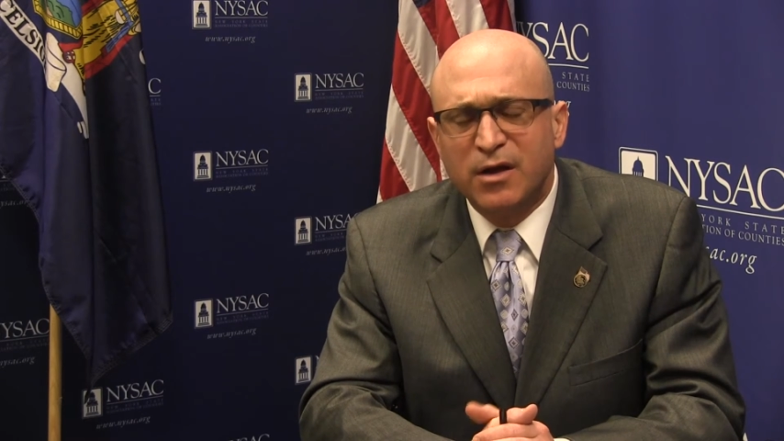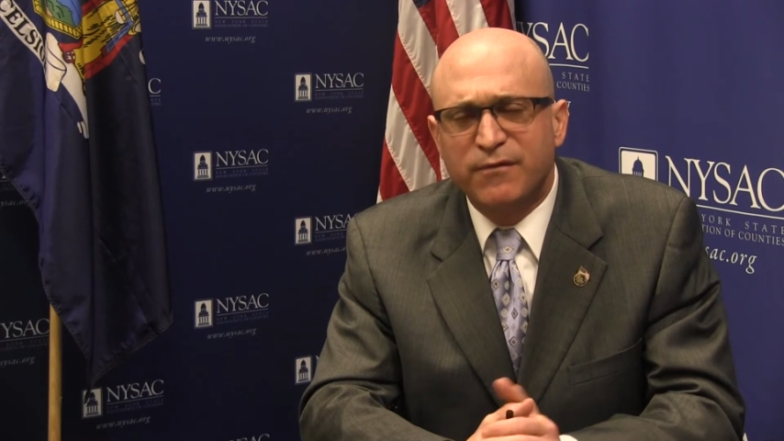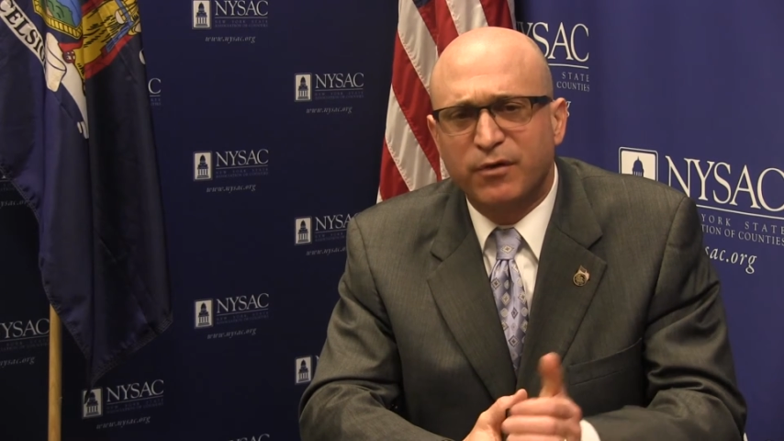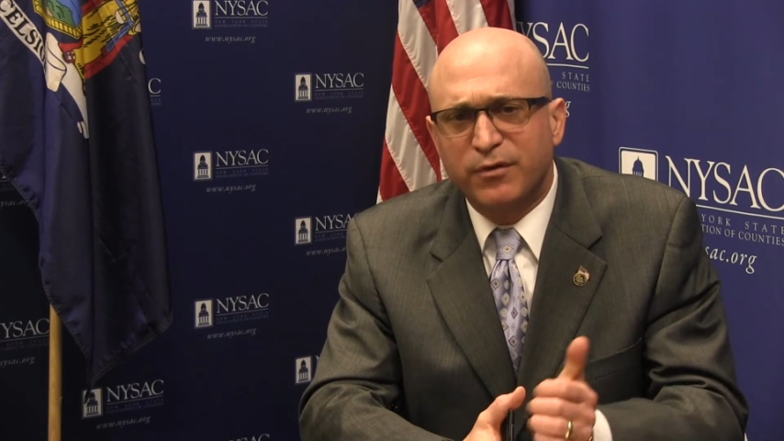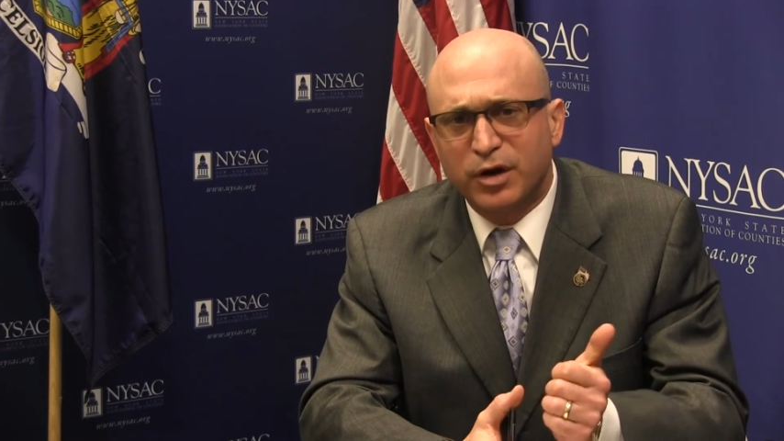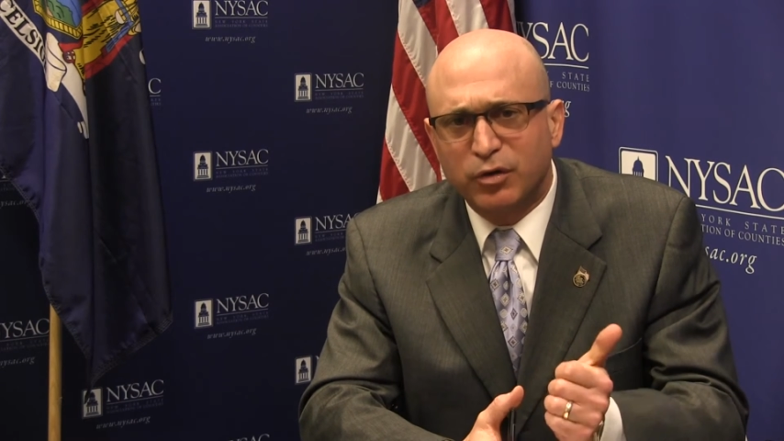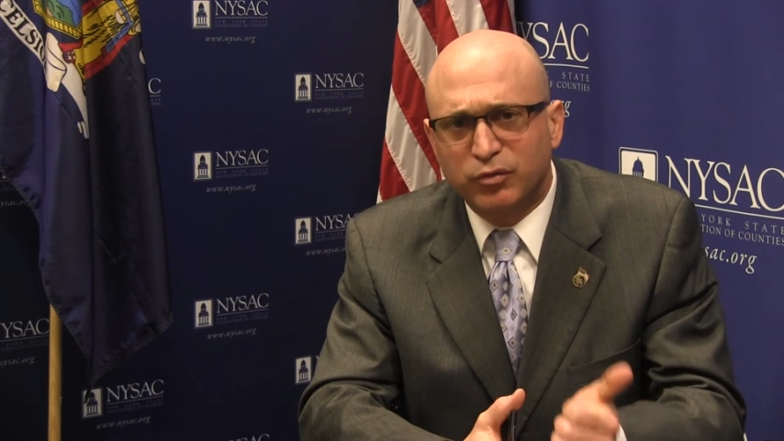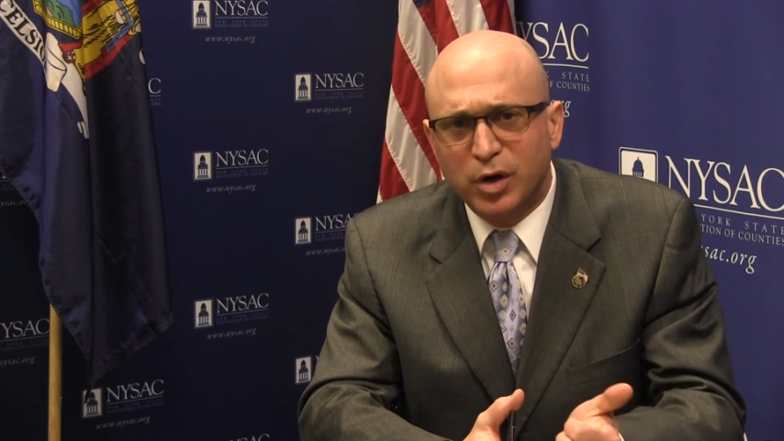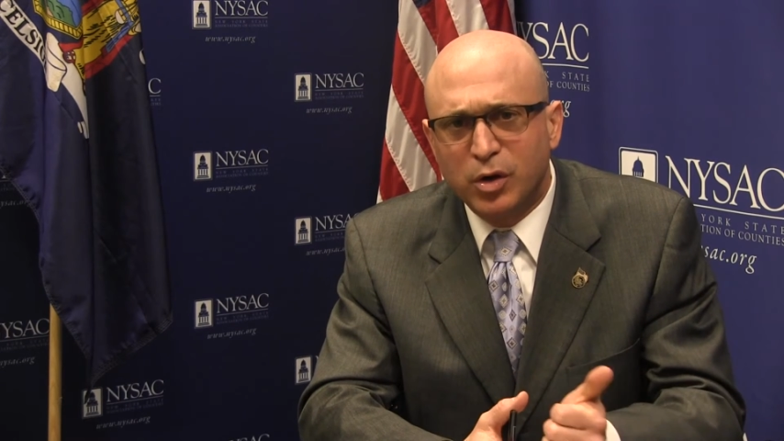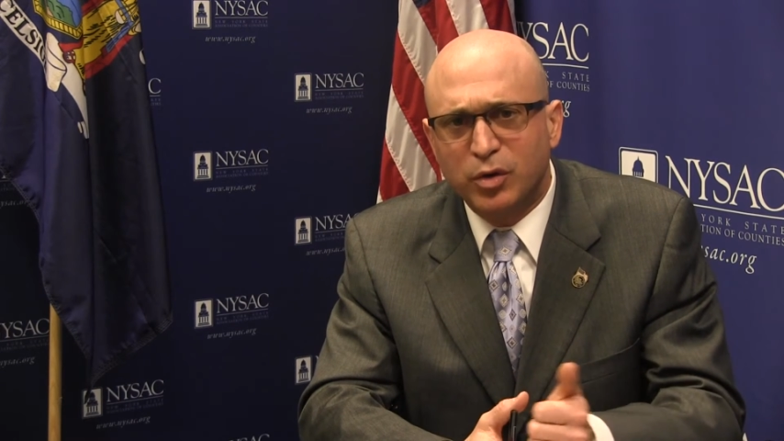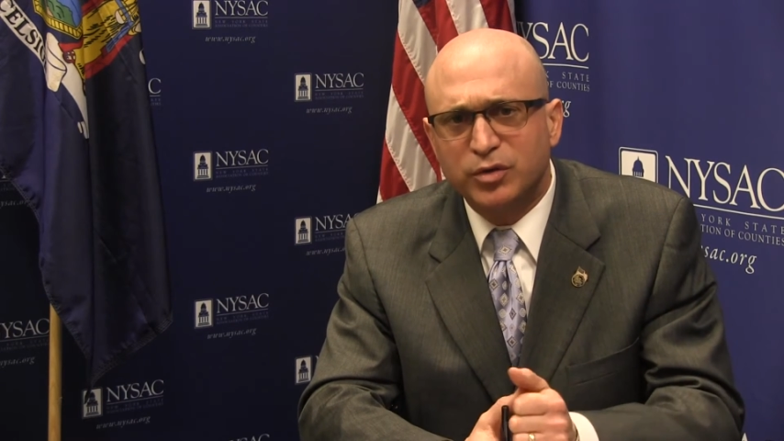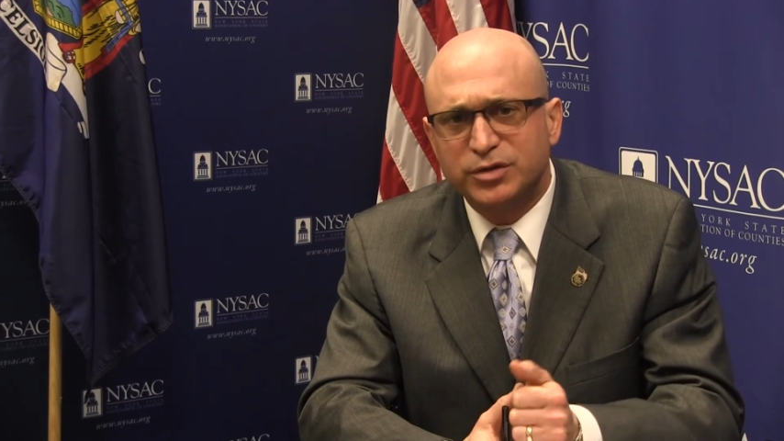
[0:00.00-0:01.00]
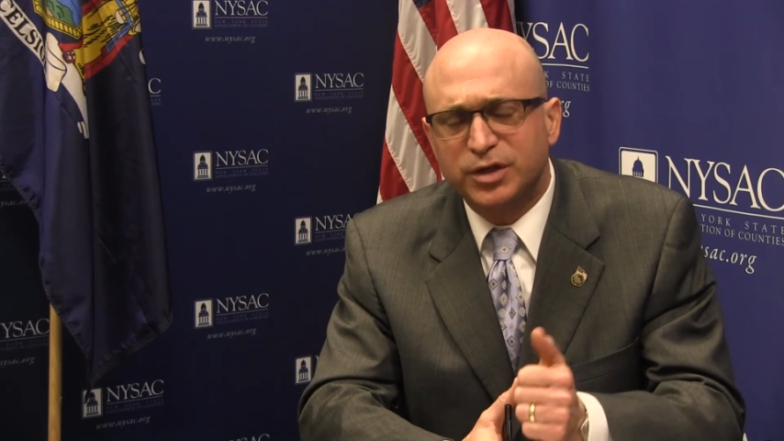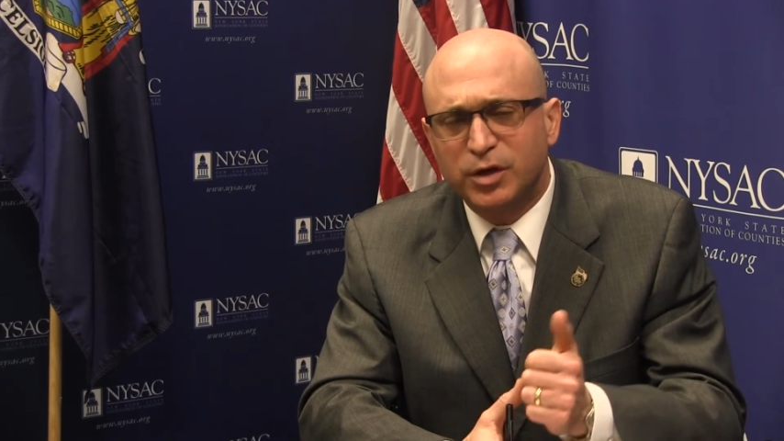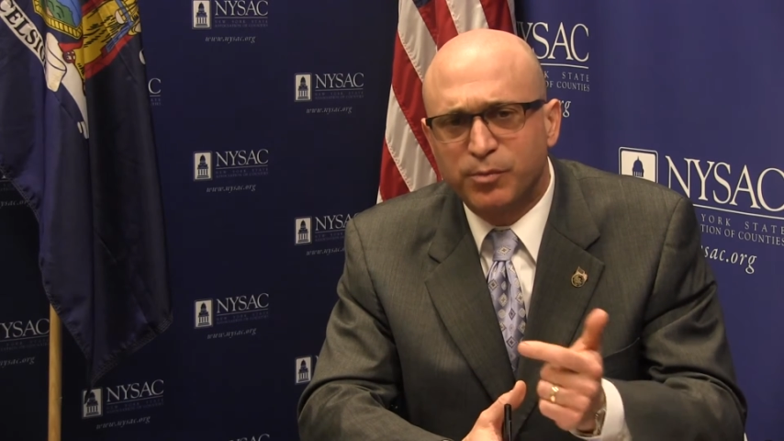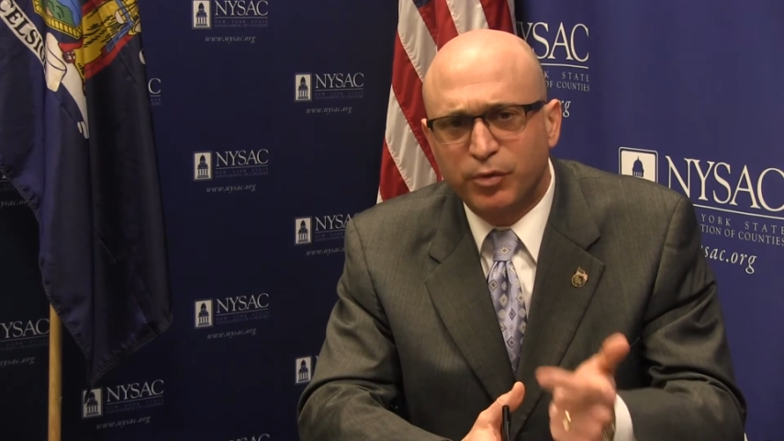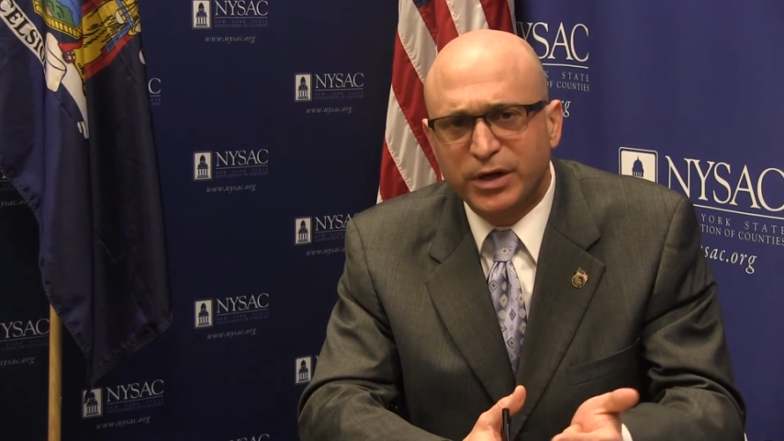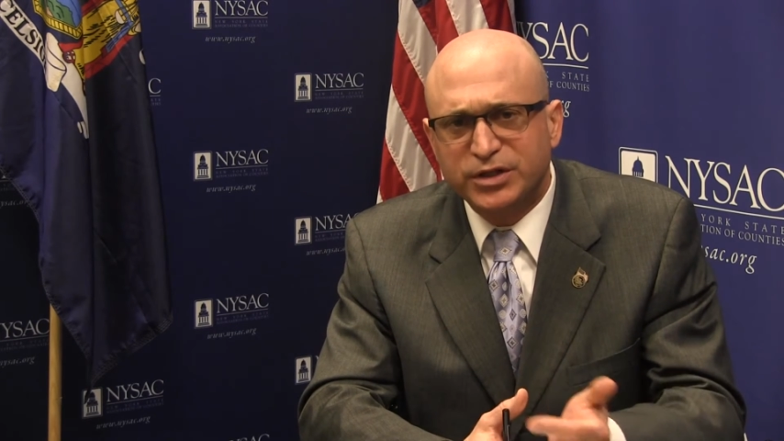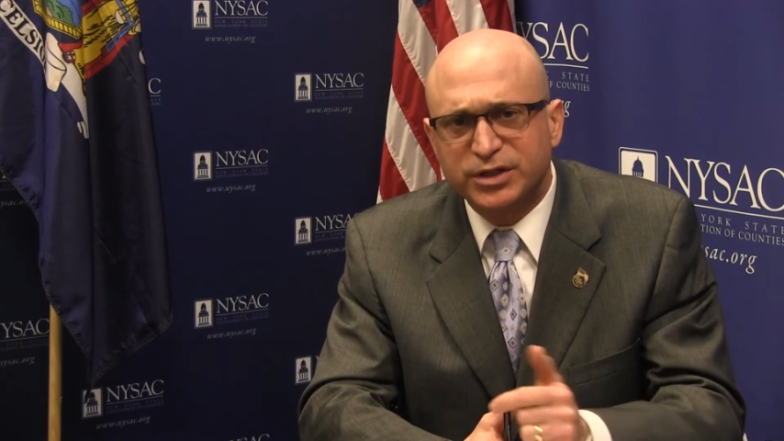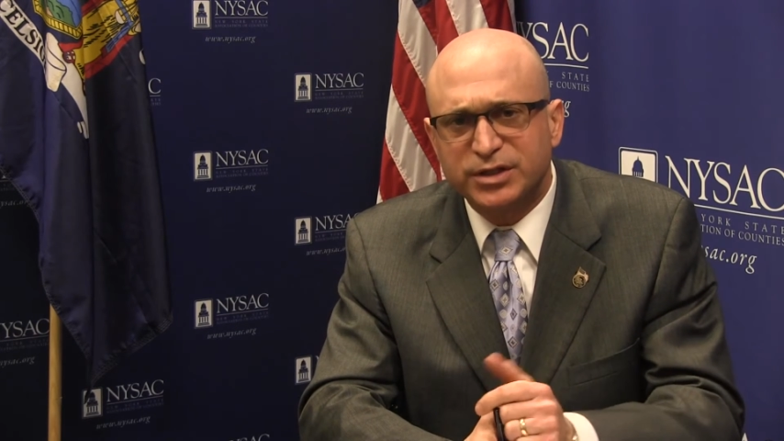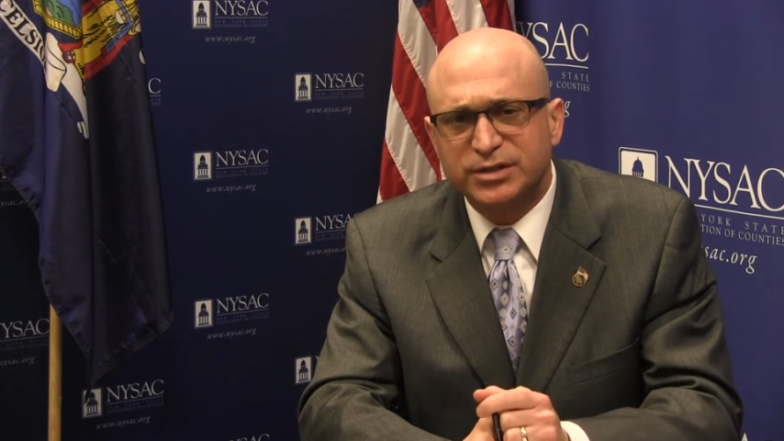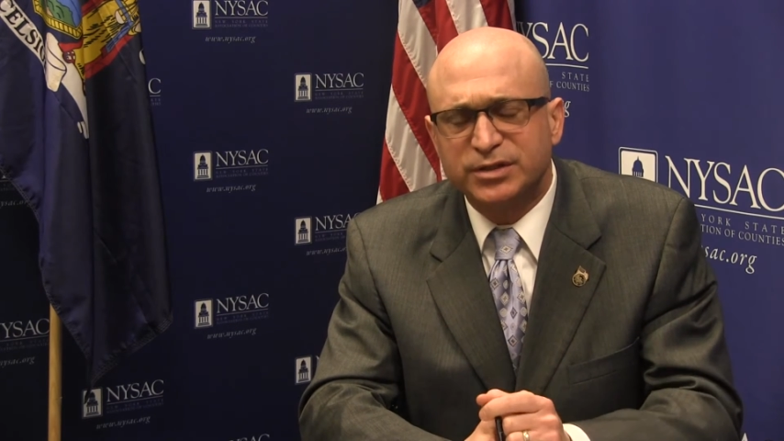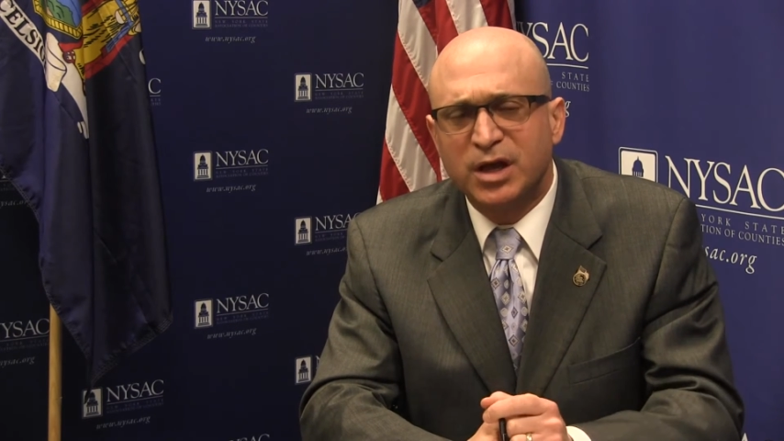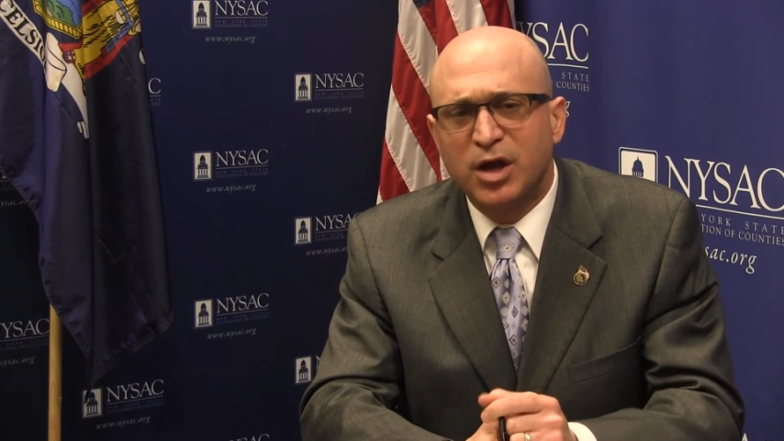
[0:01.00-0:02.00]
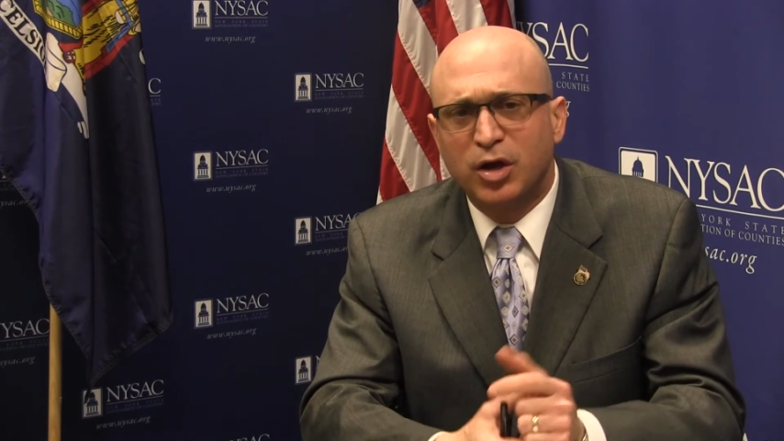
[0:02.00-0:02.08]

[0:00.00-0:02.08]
for their roads, their bridges,